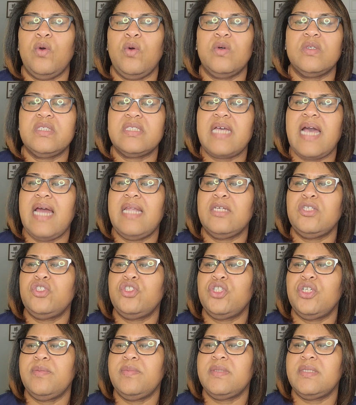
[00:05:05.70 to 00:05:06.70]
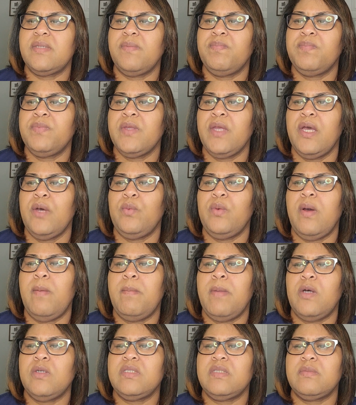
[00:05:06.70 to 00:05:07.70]
or scholarships, will
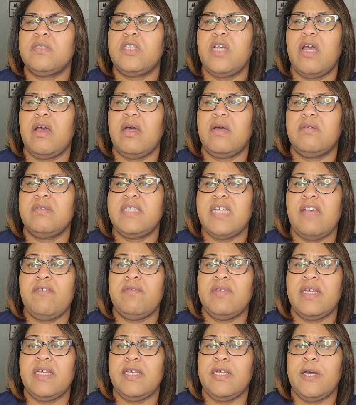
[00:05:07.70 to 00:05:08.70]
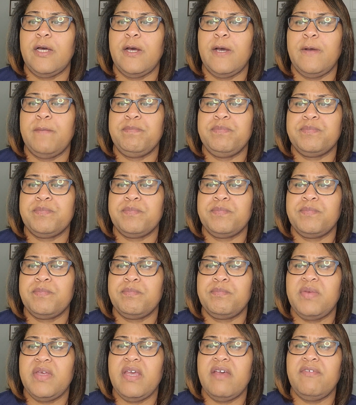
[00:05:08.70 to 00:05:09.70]
definitely
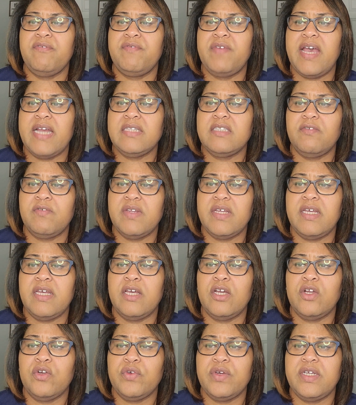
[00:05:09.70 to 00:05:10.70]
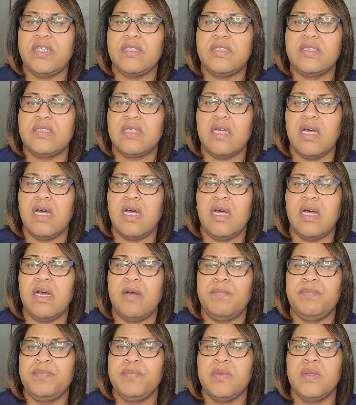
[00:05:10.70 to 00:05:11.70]
be effectively increase
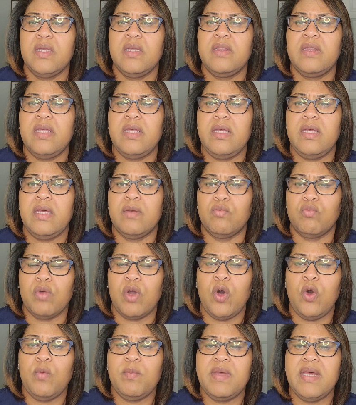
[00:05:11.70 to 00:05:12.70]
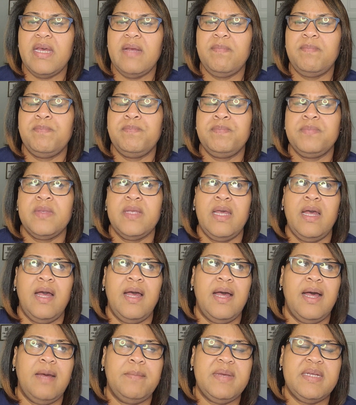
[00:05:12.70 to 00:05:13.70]
the enrollment.
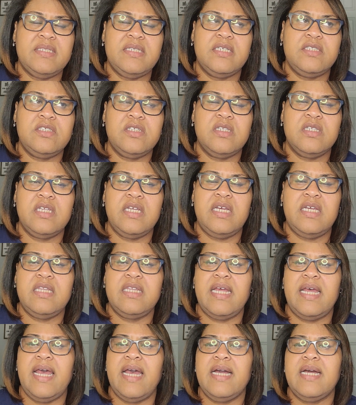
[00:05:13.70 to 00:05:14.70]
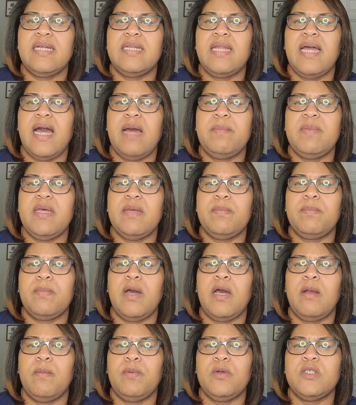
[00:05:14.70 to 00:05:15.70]
Additionally, the economic
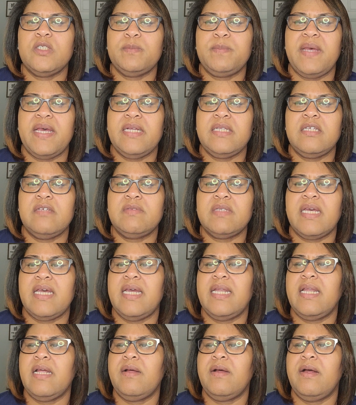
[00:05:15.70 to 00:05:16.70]
perspectives can